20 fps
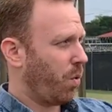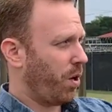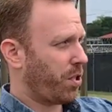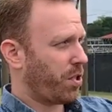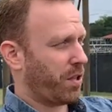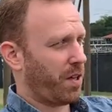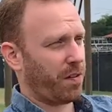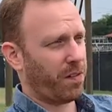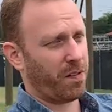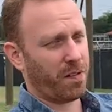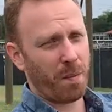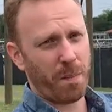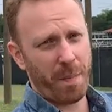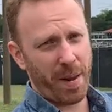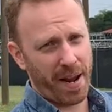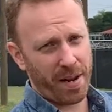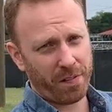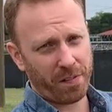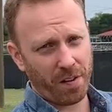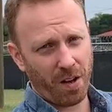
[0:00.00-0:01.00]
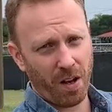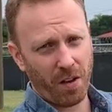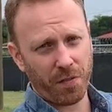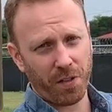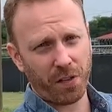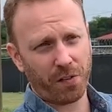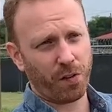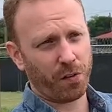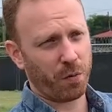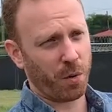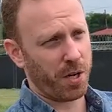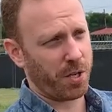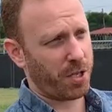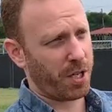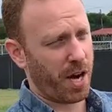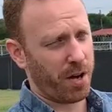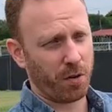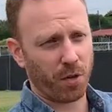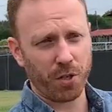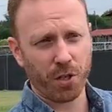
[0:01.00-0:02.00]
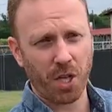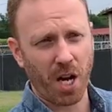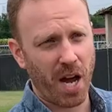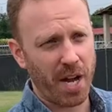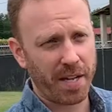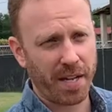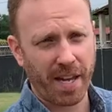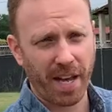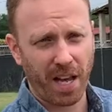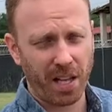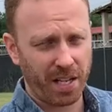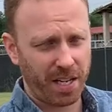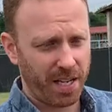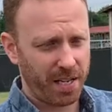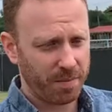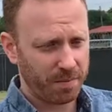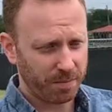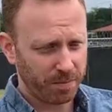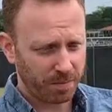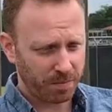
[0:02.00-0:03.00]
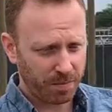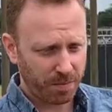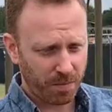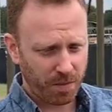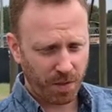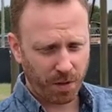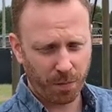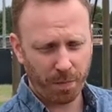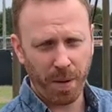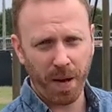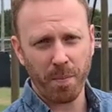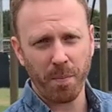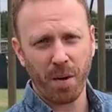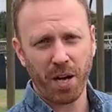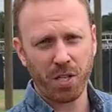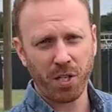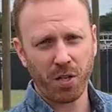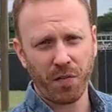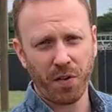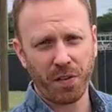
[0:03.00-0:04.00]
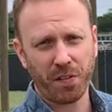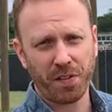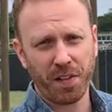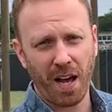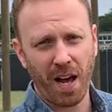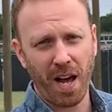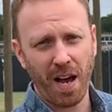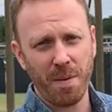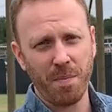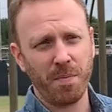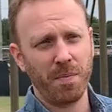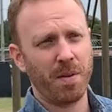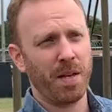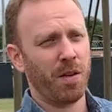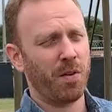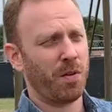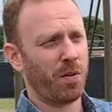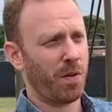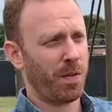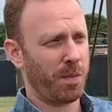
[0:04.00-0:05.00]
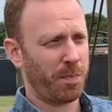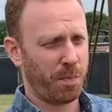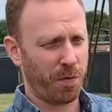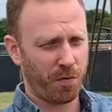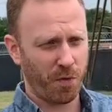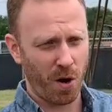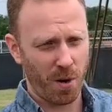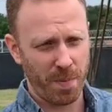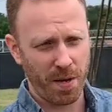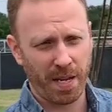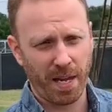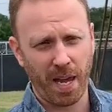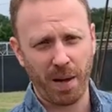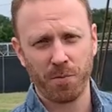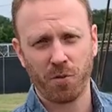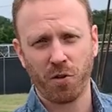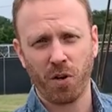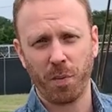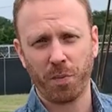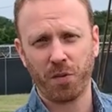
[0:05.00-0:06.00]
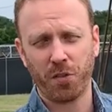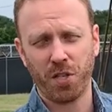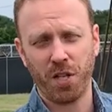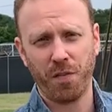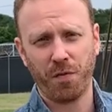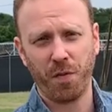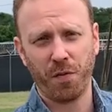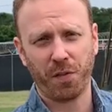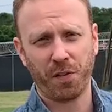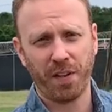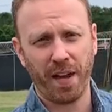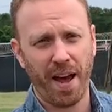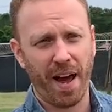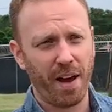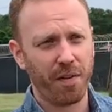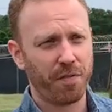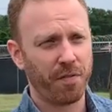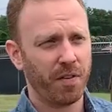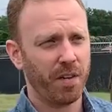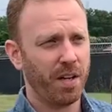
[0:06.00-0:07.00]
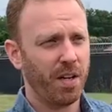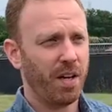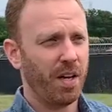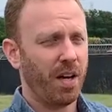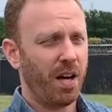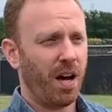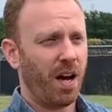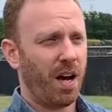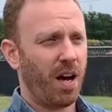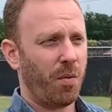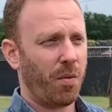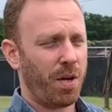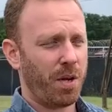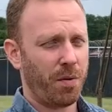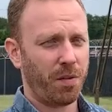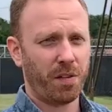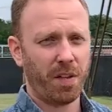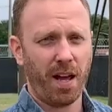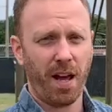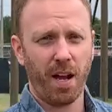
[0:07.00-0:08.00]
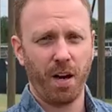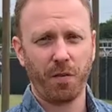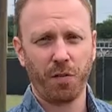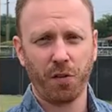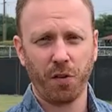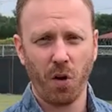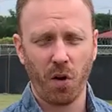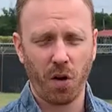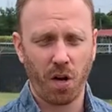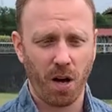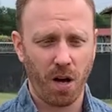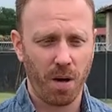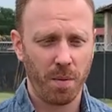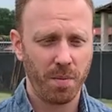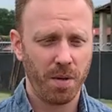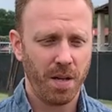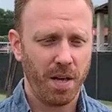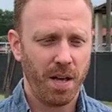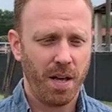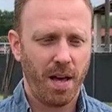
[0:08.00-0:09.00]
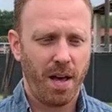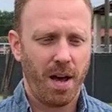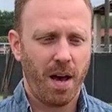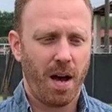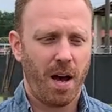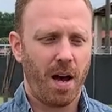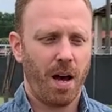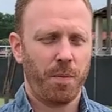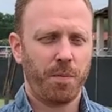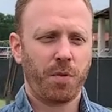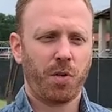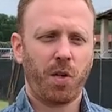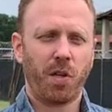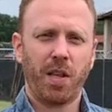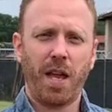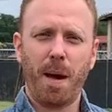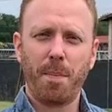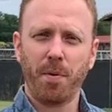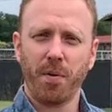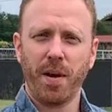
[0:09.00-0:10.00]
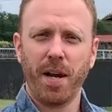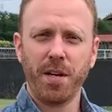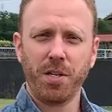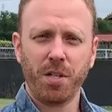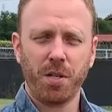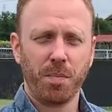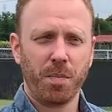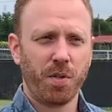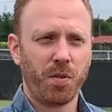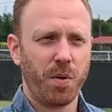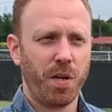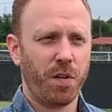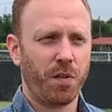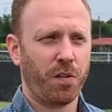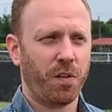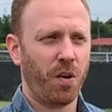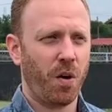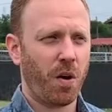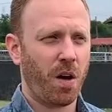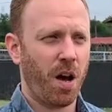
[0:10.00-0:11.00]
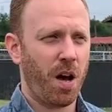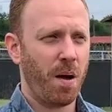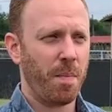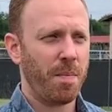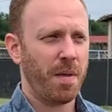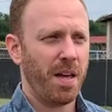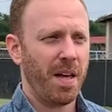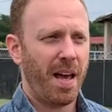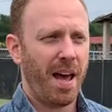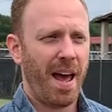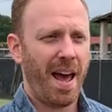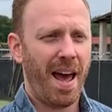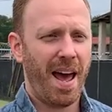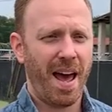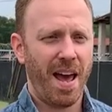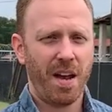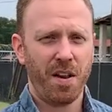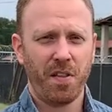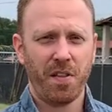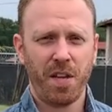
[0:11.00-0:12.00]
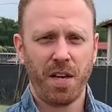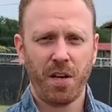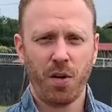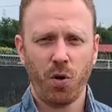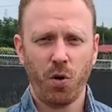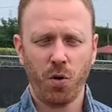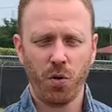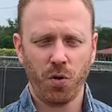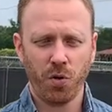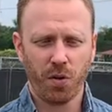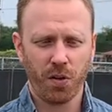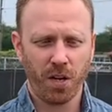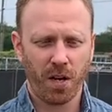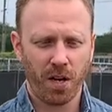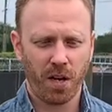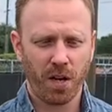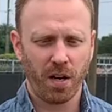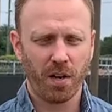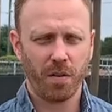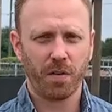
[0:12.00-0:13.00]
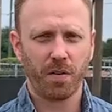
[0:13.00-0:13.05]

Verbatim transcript: which this is a base of. This is where General John Kelly spent much of his time before he became Trump's chief of staff, uh, when he was the head of SOCOM. Um, collaboration between SOCOM and the, the